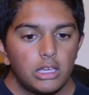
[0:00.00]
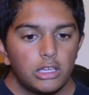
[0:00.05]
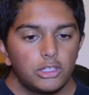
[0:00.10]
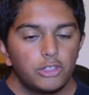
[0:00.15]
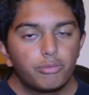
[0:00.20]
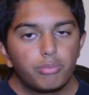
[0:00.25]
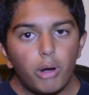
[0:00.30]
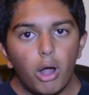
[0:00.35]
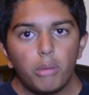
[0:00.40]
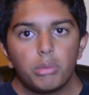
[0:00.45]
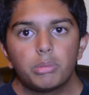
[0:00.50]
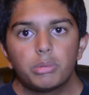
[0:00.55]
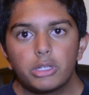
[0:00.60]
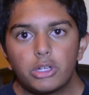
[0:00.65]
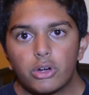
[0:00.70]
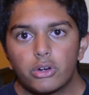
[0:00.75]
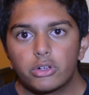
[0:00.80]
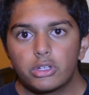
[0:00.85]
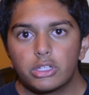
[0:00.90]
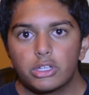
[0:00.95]
you've
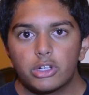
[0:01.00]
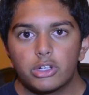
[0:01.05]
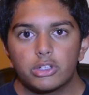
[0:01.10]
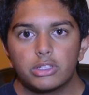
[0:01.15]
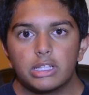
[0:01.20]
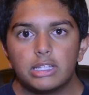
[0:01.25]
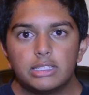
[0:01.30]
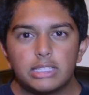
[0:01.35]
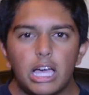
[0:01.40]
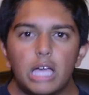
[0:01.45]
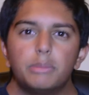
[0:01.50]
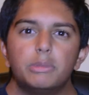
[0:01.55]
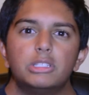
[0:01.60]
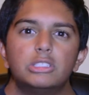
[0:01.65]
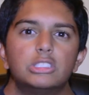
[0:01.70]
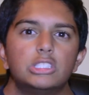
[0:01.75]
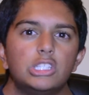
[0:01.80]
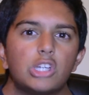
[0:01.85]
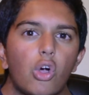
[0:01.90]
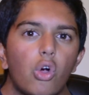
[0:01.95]
probably already heard that diamond
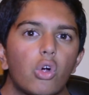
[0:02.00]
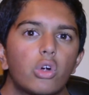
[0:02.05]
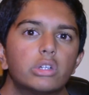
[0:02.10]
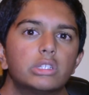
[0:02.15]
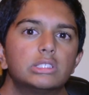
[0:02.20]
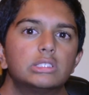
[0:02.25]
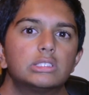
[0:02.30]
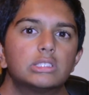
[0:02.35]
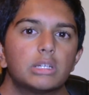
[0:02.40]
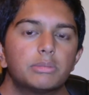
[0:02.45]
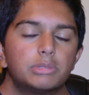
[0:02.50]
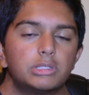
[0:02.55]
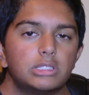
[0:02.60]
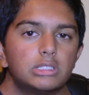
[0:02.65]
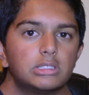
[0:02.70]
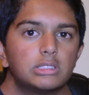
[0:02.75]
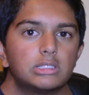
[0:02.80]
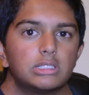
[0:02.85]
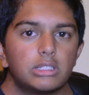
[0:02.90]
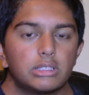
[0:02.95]
is the hardest
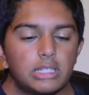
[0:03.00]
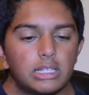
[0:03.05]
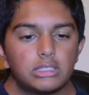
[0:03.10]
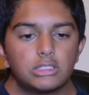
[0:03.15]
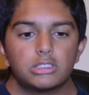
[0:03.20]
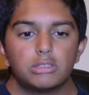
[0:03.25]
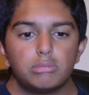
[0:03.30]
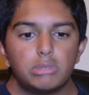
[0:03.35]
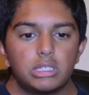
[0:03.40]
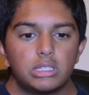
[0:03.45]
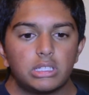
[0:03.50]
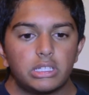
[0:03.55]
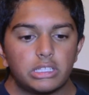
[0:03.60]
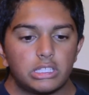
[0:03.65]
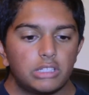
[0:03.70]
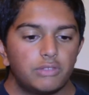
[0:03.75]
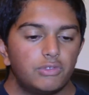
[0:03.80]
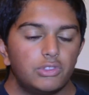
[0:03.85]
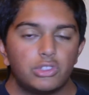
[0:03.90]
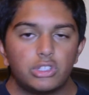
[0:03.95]
substance. Now, that doesn't mean
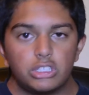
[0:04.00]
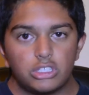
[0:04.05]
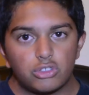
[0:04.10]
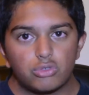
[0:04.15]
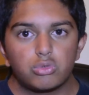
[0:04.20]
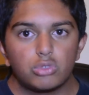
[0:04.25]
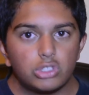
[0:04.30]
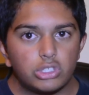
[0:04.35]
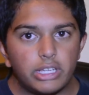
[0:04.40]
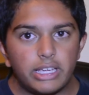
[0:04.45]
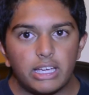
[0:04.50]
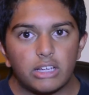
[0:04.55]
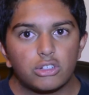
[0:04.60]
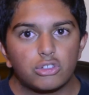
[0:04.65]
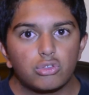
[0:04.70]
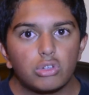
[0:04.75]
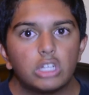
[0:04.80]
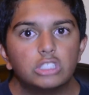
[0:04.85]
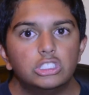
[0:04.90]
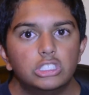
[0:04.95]
like if you can't
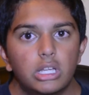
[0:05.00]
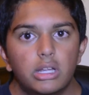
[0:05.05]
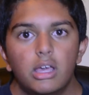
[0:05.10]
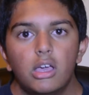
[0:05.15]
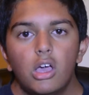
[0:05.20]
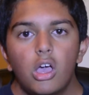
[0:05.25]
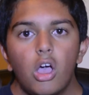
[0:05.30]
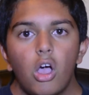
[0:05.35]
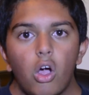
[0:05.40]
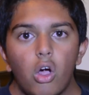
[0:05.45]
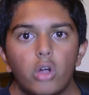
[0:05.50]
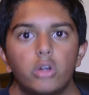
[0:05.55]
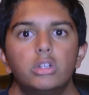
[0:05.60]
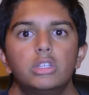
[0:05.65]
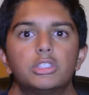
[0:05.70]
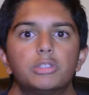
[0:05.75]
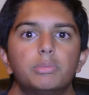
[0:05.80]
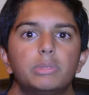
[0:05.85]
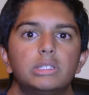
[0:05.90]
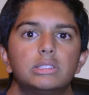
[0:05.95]
crush it.
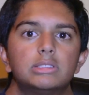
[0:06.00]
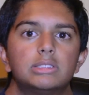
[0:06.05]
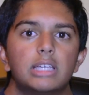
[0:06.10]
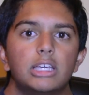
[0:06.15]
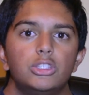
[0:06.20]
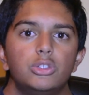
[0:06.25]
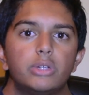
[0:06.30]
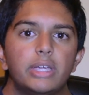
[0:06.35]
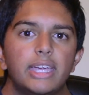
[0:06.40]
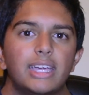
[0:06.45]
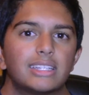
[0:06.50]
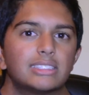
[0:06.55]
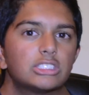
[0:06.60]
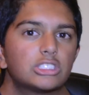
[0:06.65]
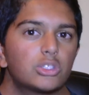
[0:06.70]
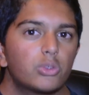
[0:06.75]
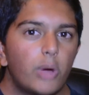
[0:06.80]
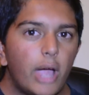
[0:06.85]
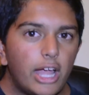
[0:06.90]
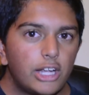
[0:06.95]
Hardness means that you can't
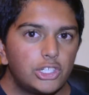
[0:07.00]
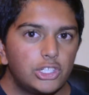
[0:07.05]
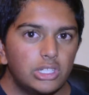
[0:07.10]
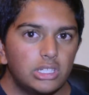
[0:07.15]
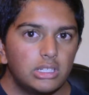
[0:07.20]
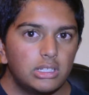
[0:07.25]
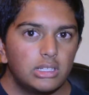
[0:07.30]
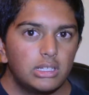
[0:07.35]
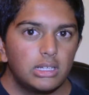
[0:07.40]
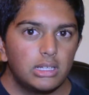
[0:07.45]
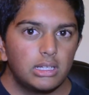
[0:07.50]
scratch it.